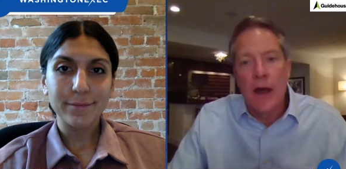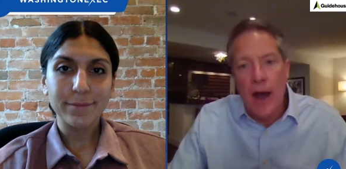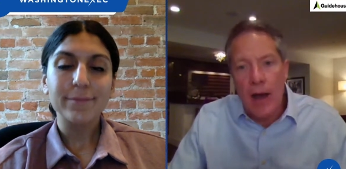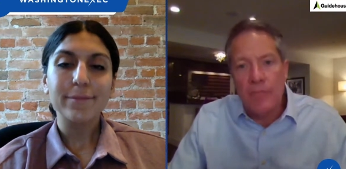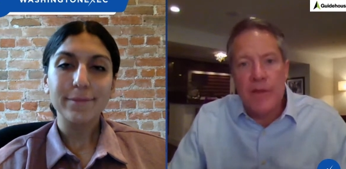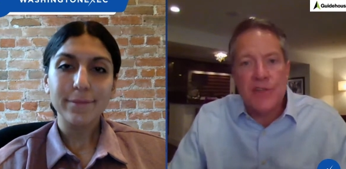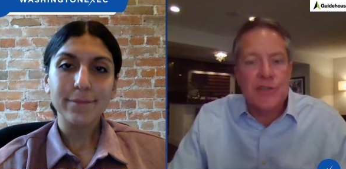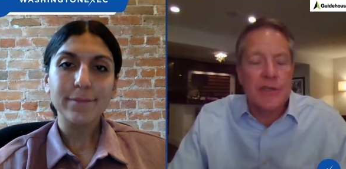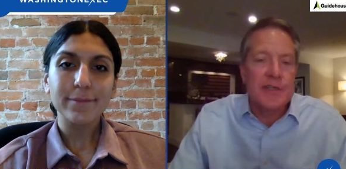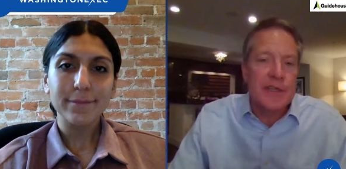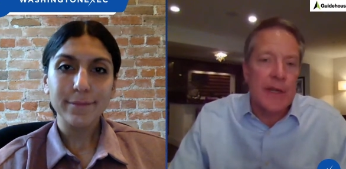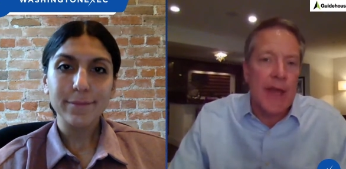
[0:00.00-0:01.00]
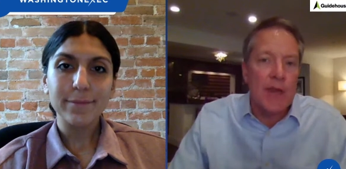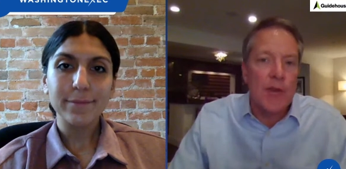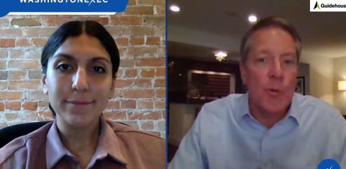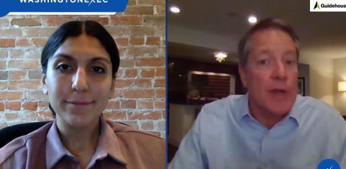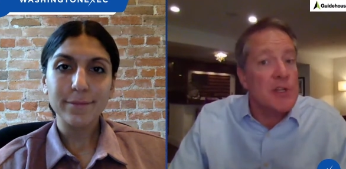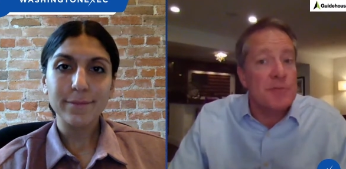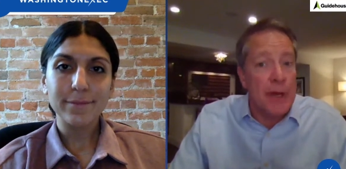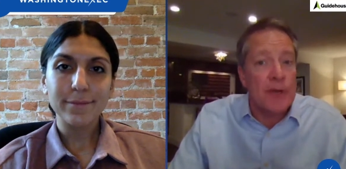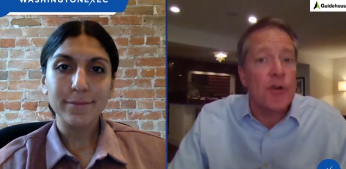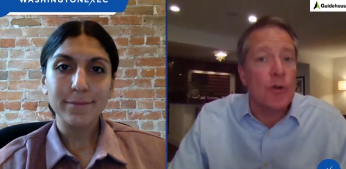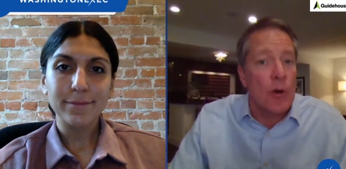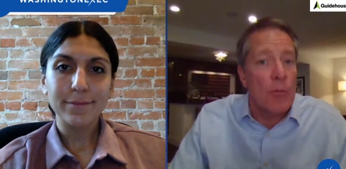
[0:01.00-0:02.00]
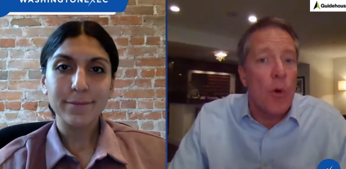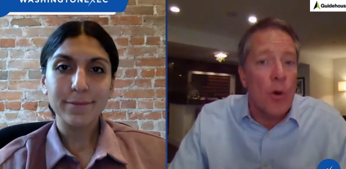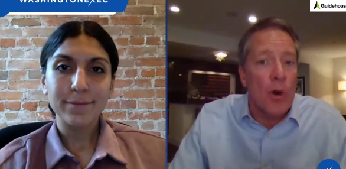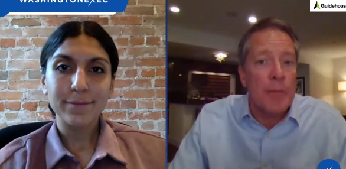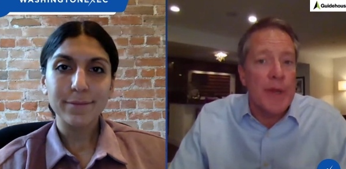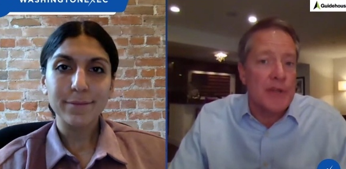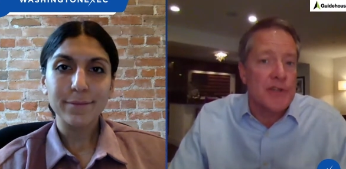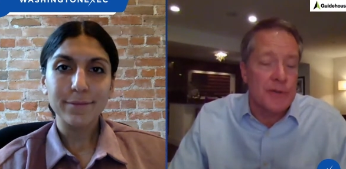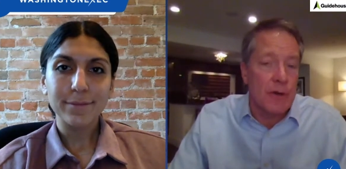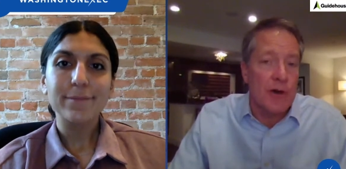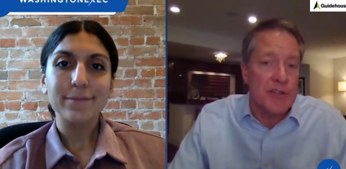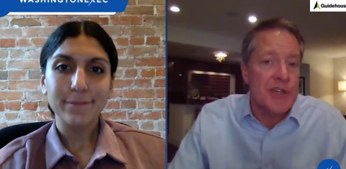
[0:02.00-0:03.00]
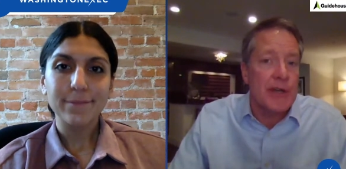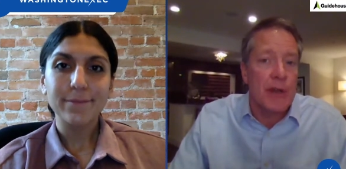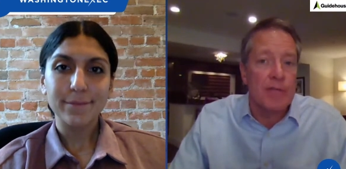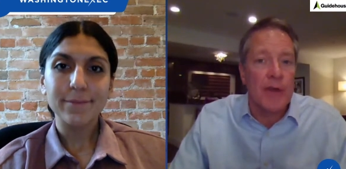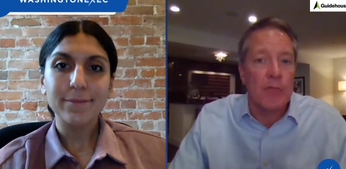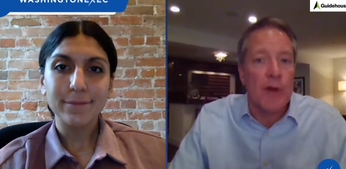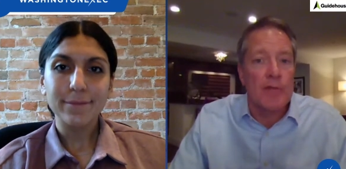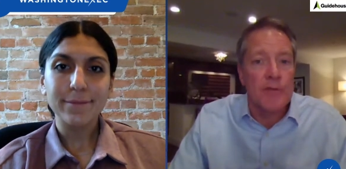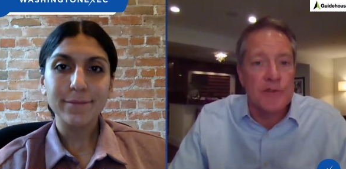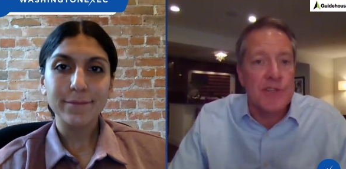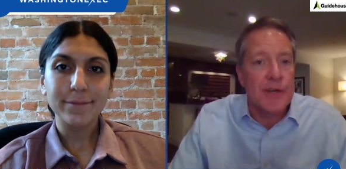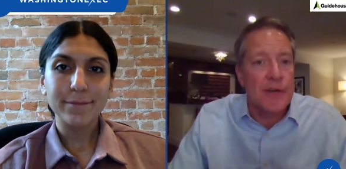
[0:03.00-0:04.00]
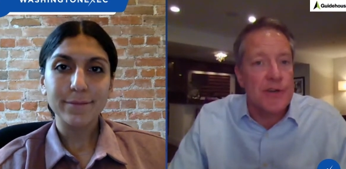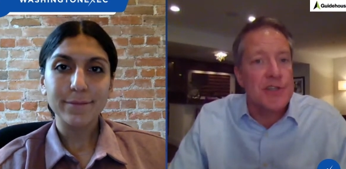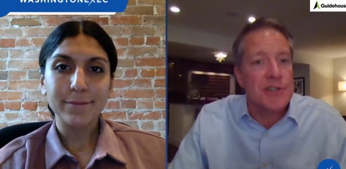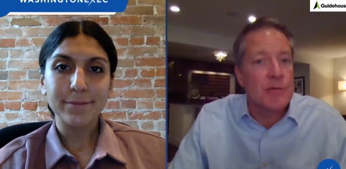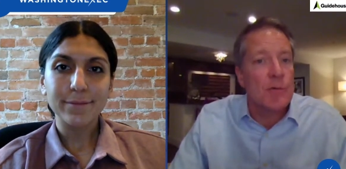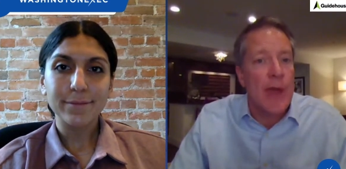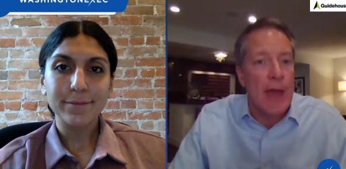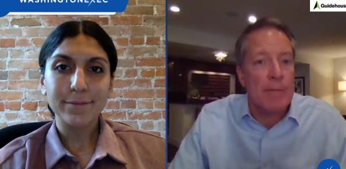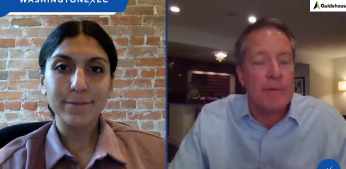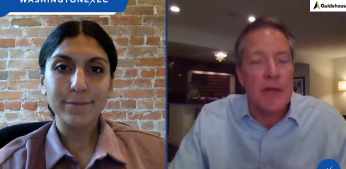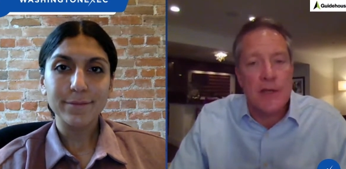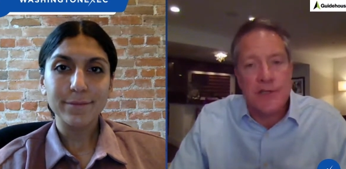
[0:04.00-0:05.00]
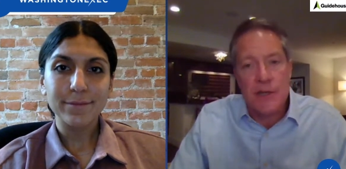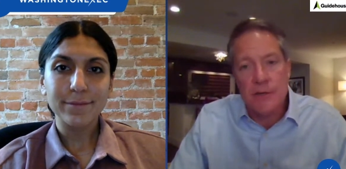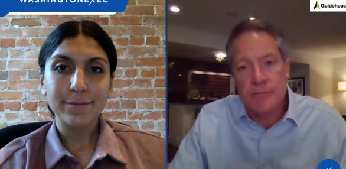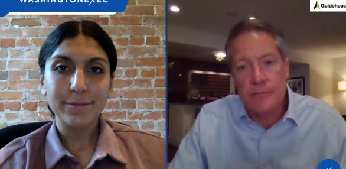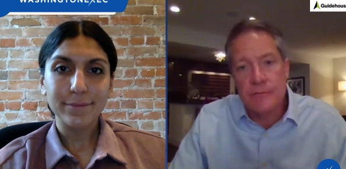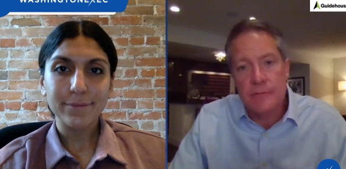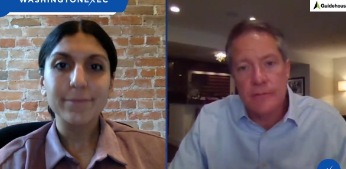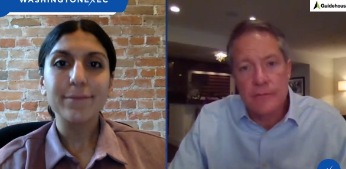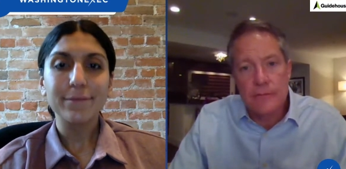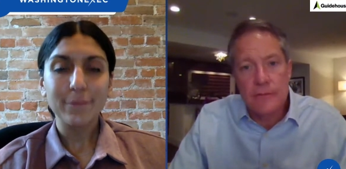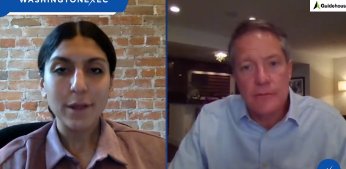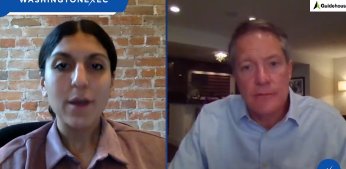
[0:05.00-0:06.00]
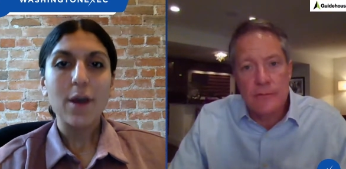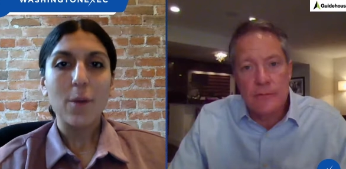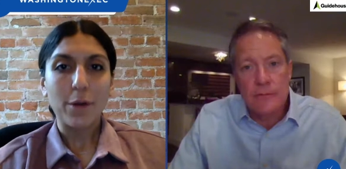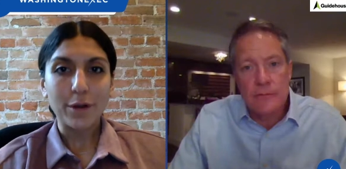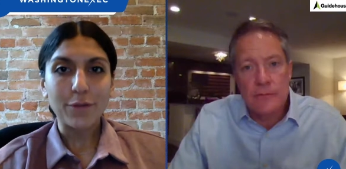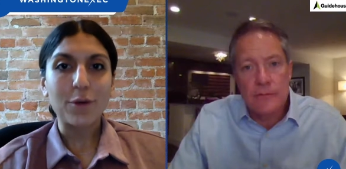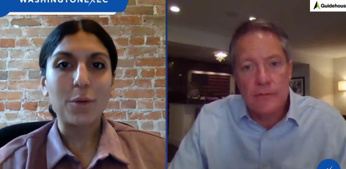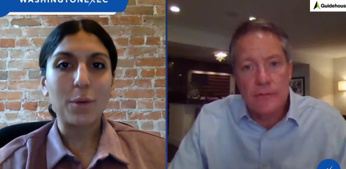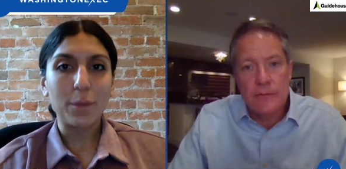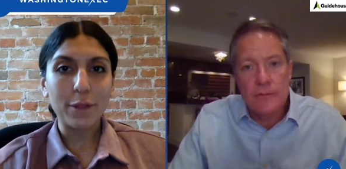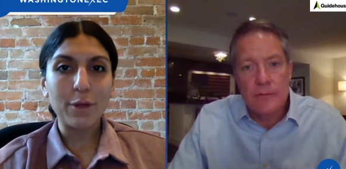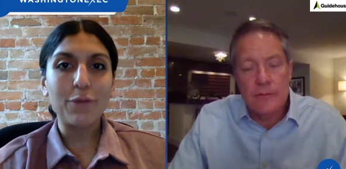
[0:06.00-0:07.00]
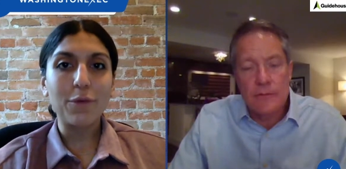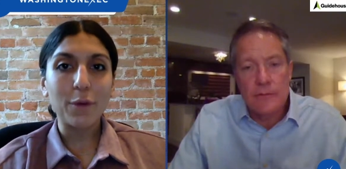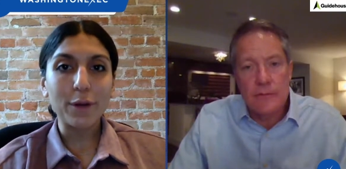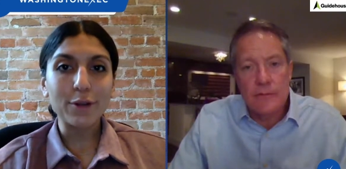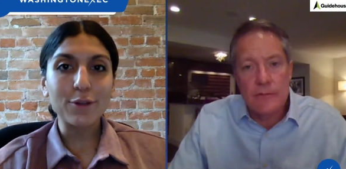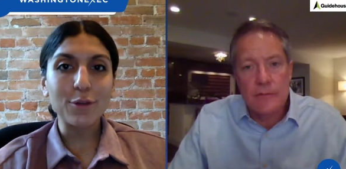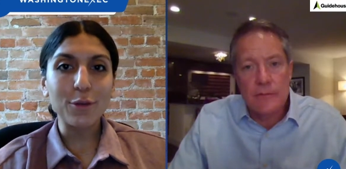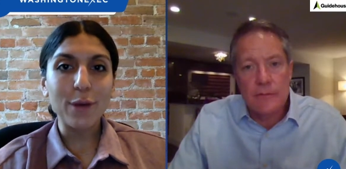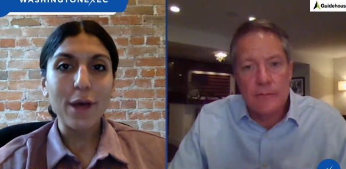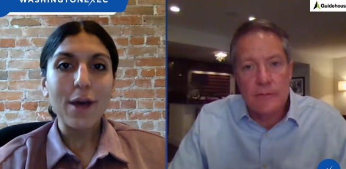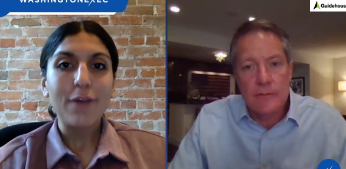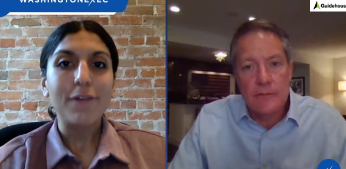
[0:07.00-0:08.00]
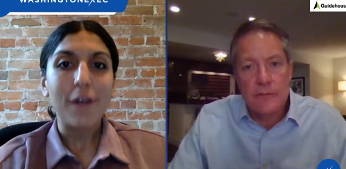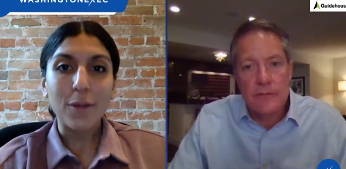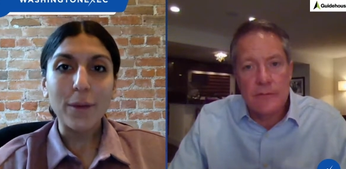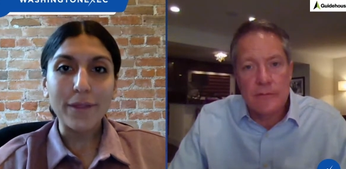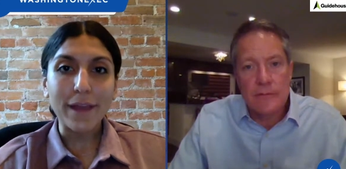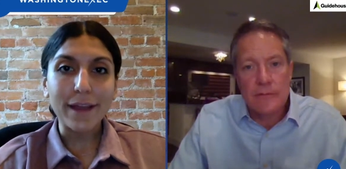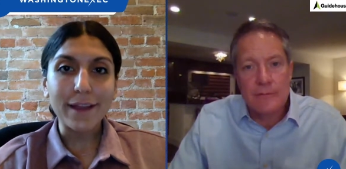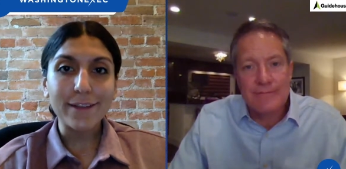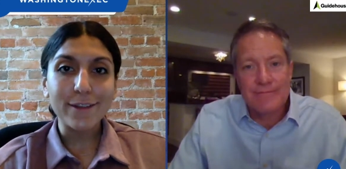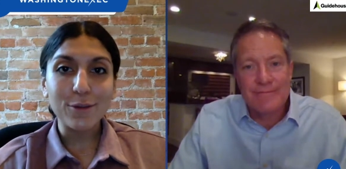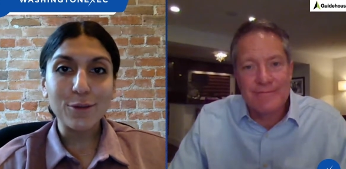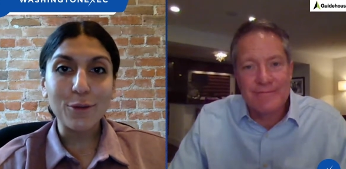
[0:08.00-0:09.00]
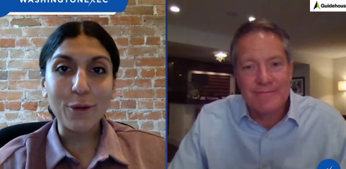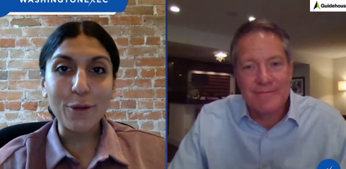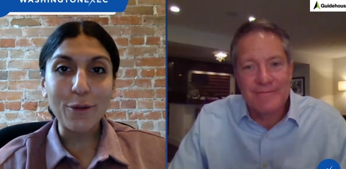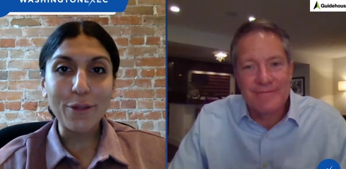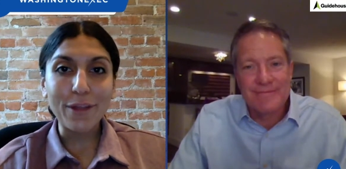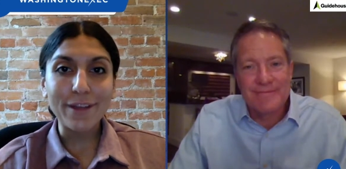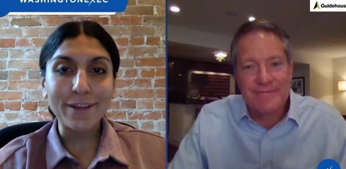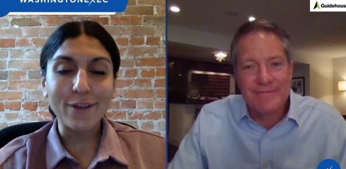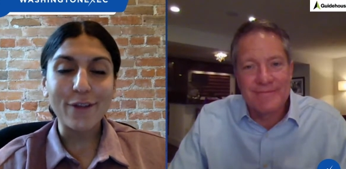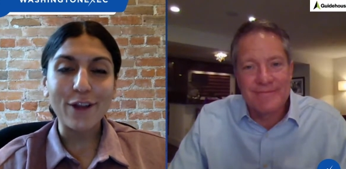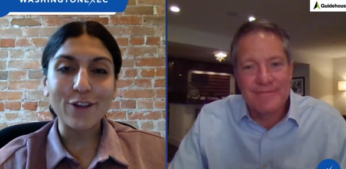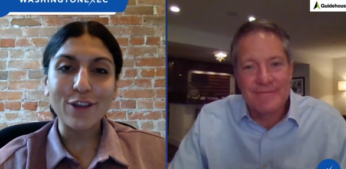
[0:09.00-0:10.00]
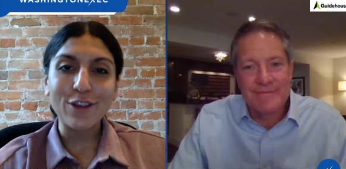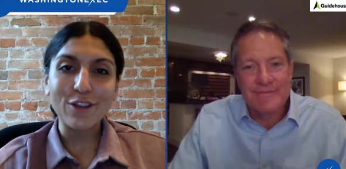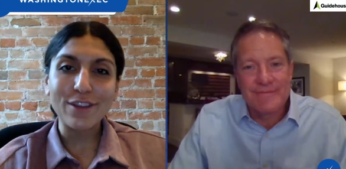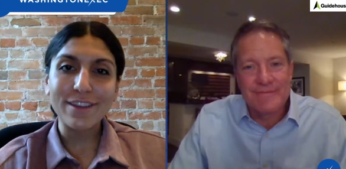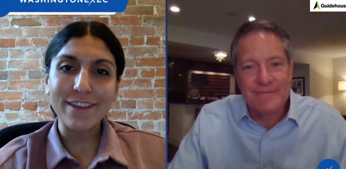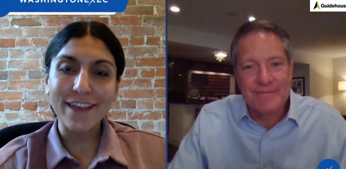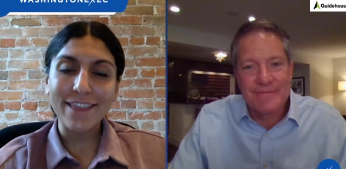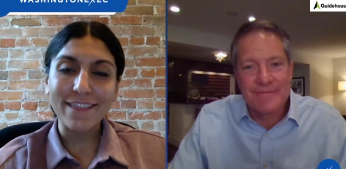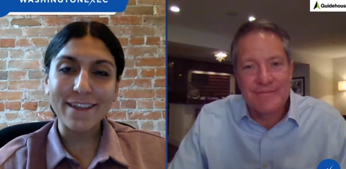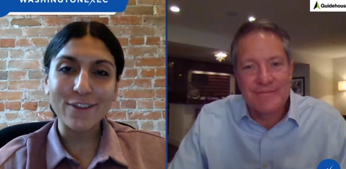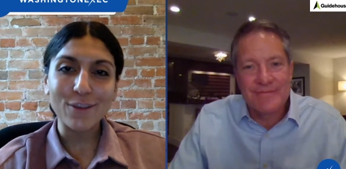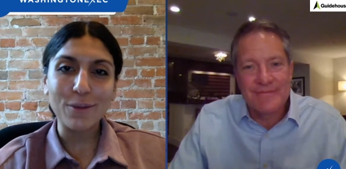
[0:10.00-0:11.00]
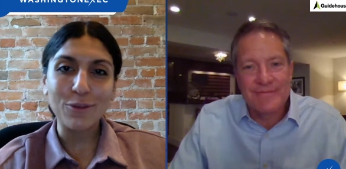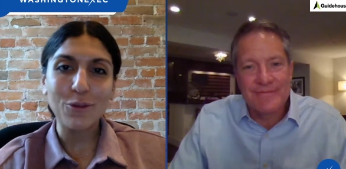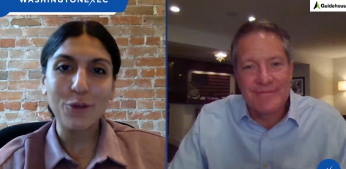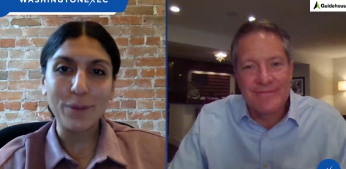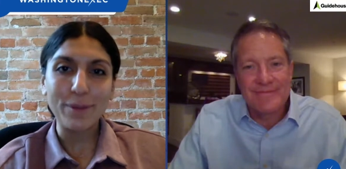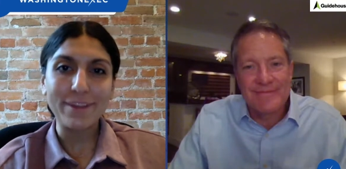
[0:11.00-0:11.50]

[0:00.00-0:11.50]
Speaker 1: Obviously, together we expect to grow more because there are significant revenue synergies that we'll capitalize on.
Speaker 2: Mm-hmm. Wonderful. Well, we look forward to following that continued growth. And congratulations again. Thanks so much for joining me